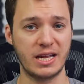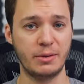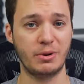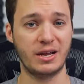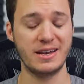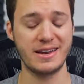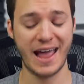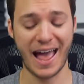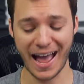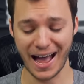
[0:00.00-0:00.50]
but
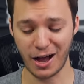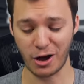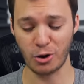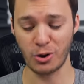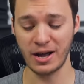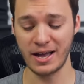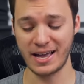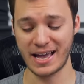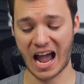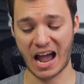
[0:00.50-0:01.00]

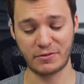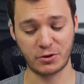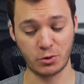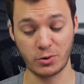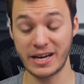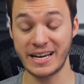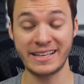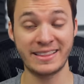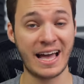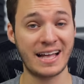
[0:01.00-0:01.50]
now, after
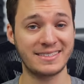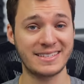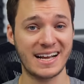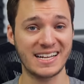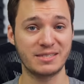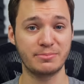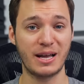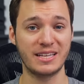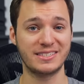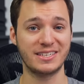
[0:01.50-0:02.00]
reading that
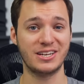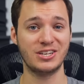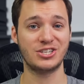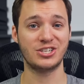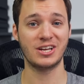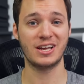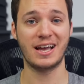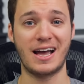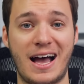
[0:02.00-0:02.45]
text message,